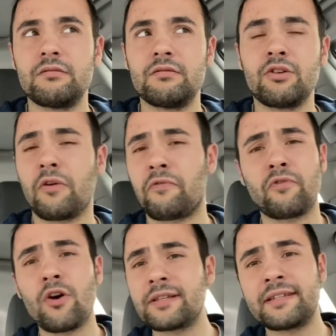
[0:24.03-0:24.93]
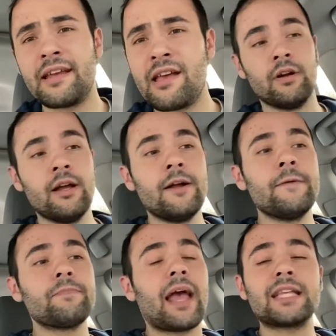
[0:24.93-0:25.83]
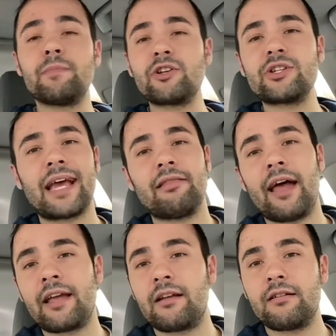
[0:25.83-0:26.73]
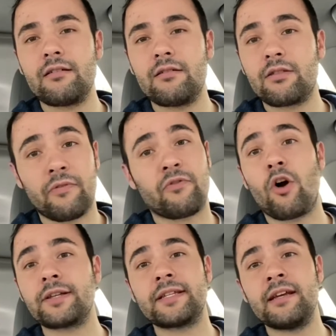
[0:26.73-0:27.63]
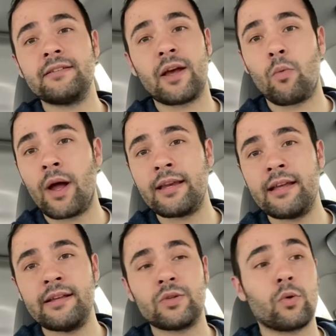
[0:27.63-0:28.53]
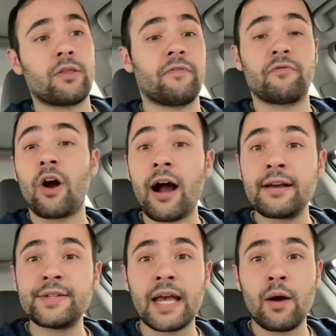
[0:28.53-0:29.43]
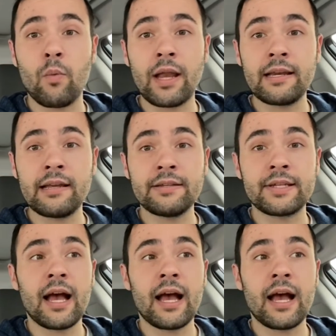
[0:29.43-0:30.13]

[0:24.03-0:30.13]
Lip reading: Or the Frosty. As much as I like the Frosties at Wendy's or the fries at Wendy's,